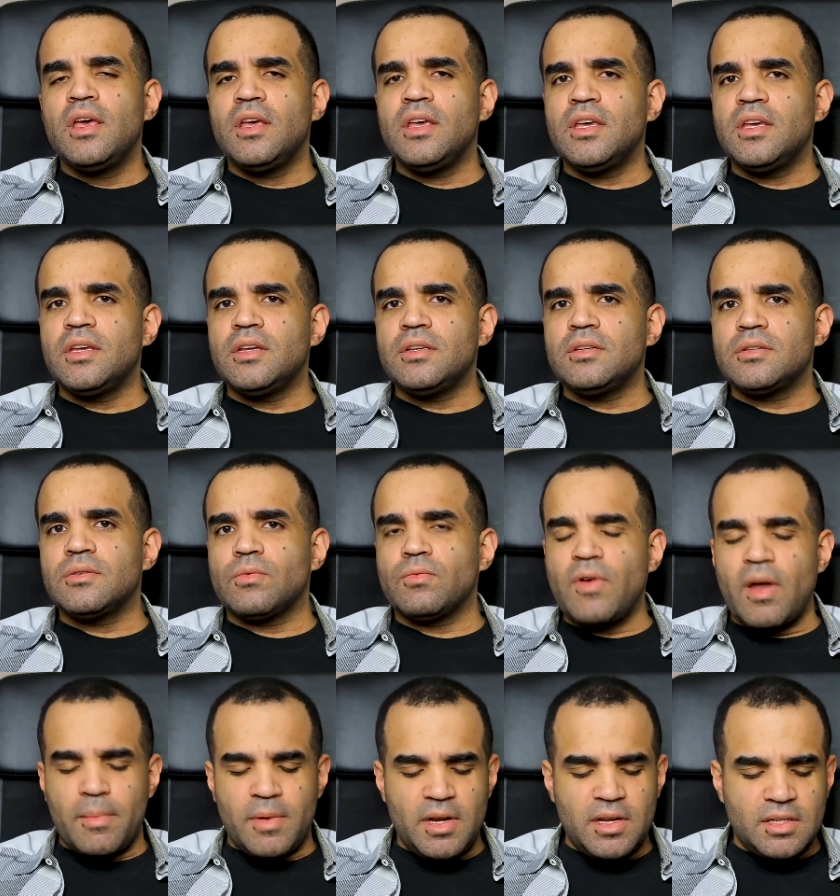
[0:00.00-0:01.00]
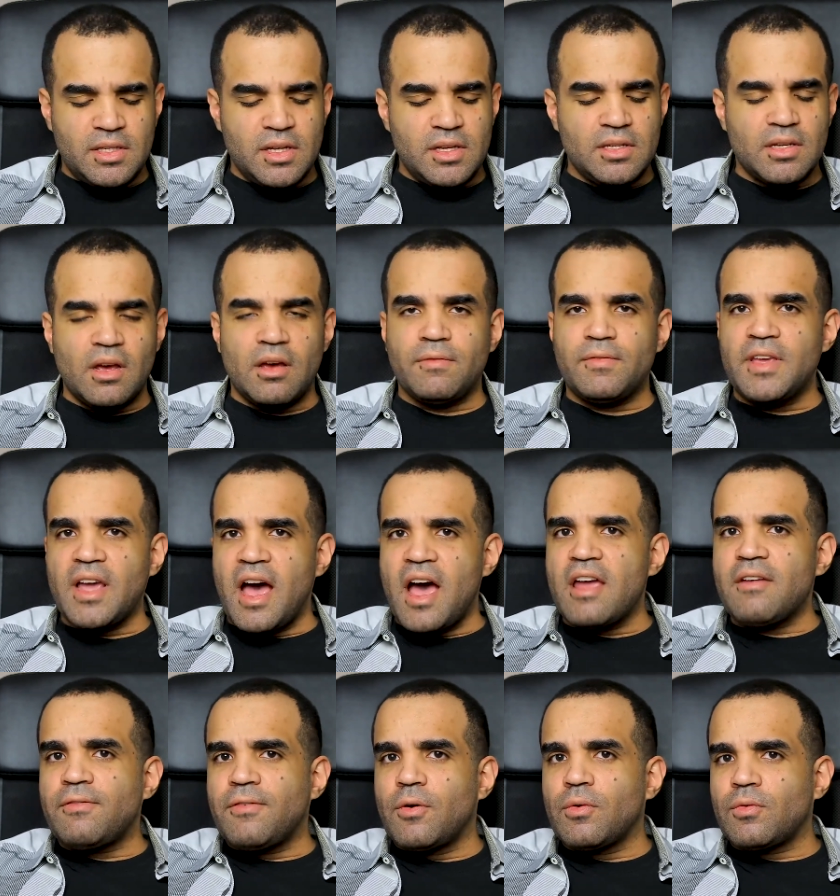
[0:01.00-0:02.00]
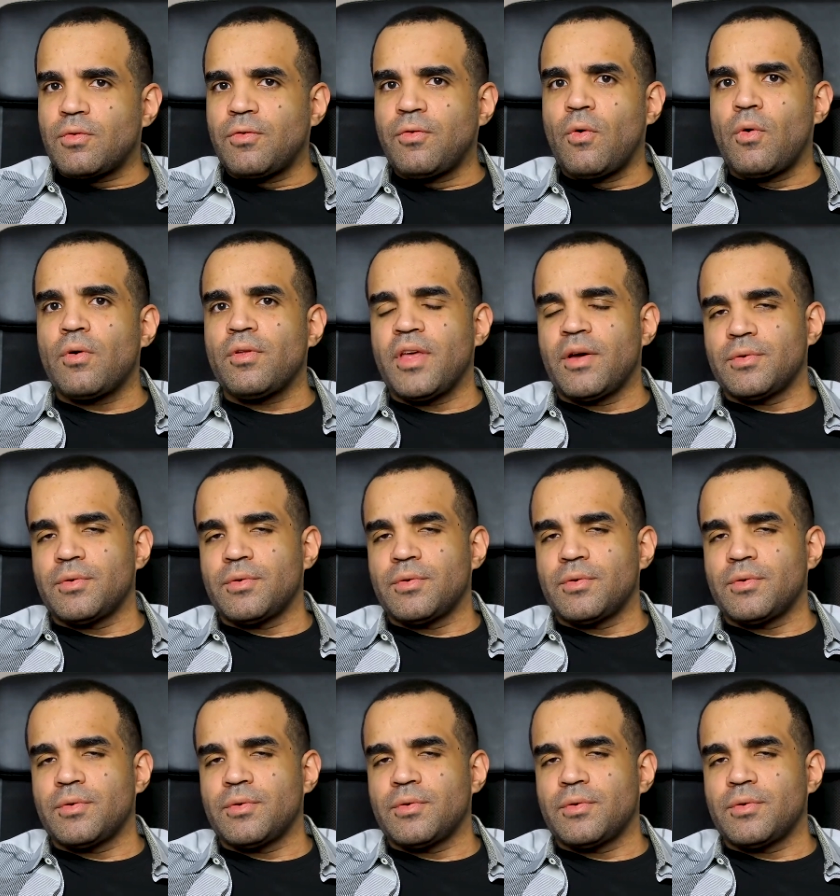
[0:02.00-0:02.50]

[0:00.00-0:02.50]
is reminiscent of the iPhone 4